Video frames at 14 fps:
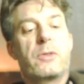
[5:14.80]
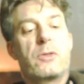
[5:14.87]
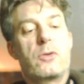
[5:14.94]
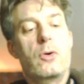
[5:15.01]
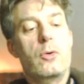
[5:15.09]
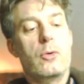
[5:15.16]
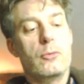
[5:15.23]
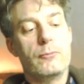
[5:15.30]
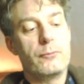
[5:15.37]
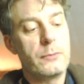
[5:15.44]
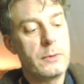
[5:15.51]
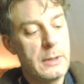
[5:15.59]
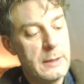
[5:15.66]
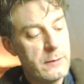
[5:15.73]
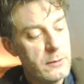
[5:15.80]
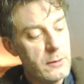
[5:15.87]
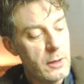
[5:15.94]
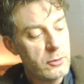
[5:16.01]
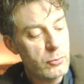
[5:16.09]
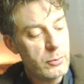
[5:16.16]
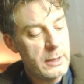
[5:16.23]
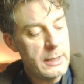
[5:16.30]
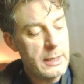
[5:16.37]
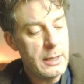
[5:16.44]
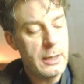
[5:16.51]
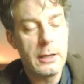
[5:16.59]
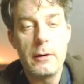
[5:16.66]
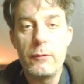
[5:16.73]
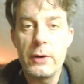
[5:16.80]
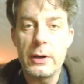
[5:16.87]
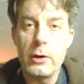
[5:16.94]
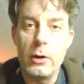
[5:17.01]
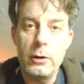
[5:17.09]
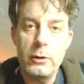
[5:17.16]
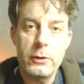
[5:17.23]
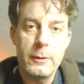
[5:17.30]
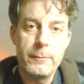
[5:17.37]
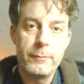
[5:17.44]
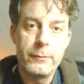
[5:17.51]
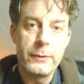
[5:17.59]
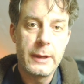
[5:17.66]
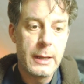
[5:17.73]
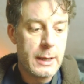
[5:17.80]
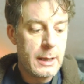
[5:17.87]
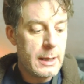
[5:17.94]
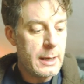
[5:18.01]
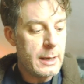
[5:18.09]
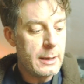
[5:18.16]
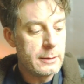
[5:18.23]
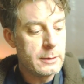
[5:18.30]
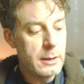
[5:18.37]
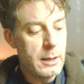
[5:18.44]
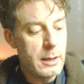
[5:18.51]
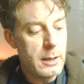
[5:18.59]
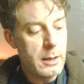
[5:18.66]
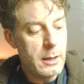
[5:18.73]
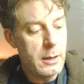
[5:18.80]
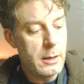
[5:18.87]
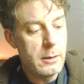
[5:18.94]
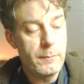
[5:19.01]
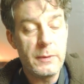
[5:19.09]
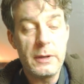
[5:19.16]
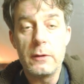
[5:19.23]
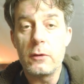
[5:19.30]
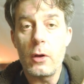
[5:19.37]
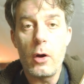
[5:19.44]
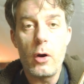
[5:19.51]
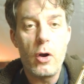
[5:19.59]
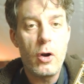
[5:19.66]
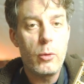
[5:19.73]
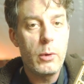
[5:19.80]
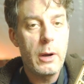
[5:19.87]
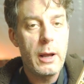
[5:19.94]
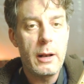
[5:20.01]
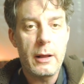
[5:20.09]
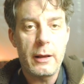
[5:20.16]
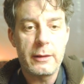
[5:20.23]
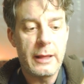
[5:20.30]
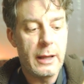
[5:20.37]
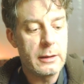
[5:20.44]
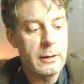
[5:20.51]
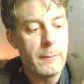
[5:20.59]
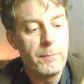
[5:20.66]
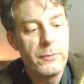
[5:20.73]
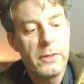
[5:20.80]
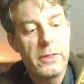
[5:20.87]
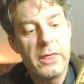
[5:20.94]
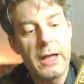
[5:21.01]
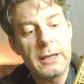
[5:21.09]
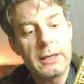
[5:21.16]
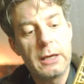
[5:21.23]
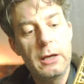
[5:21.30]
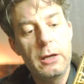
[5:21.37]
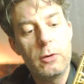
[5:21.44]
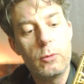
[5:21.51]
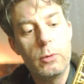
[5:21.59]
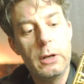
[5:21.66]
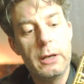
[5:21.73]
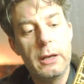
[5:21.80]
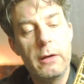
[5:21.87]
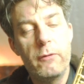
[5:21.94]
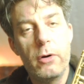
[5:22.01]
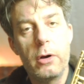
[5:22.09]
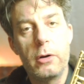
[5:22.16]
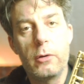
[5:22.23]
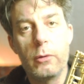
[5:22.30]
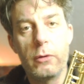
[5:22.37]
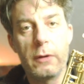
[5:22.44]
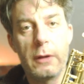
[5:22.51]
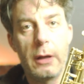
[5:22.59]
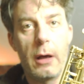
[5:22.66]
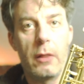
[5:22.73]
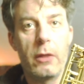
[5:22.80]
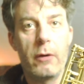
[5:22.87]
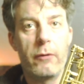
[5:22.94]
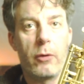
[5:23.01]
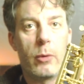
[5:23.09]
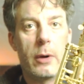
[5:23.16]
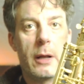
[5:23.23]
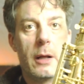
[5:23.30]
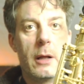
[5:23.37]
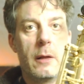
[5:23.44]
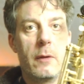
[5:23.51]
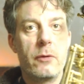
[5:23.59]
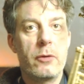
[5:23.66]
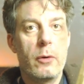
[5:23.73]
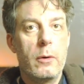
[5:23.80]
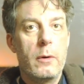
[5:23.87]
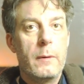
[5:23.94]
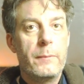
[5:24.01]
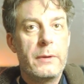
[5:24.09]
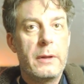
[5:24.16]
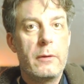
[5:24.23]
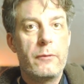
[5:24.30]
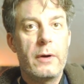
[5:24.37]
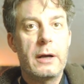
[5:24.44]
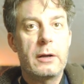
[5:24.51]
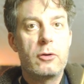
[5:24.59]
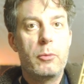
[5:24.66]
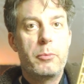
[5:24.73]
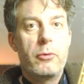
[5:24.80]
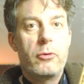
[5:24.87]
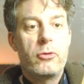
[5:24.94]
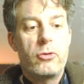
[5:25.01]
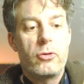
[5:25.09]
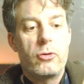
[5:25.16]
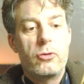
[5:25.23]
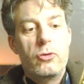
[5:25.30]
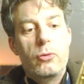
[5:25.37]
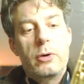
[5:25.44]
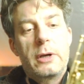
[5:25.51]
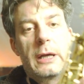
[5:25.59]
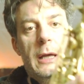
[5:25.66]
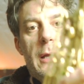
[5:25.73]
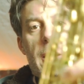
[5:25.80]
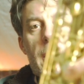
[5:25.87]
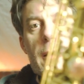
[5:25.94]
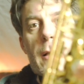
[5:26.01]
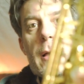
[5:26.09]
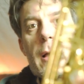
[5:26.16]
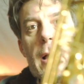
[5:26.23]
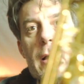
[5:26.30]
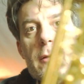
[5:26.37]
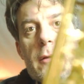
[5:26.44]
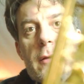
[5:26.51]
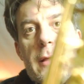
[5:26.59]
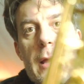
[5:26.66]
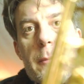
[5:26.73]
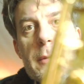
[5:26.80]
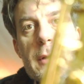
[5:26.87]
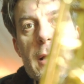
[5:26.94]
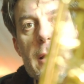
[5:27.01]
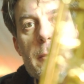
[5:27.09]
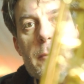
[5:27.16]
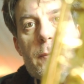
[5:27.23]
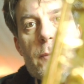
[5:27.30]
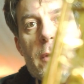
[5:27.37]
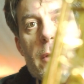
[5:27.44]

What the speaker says: So it's not really difficult, and it's always like that. That key you will never use another way. So in fact you push two keys at the same time.